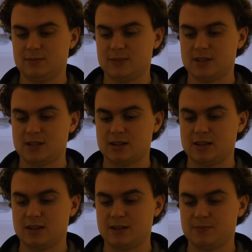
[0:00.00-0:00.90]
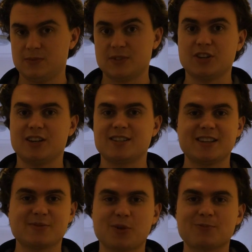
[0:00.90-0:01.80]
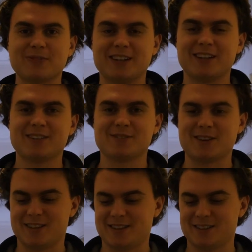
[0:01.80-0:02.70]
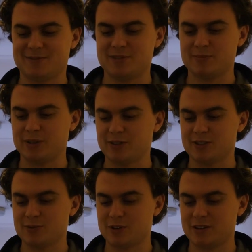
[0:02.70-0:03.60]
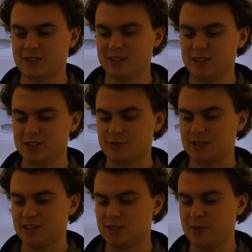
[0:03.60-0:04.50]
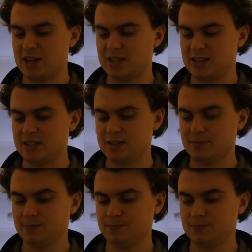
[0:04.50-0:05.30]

Um, so you can see the problem here with um, jumping onto the Wi-Fi. Let's do another speed test.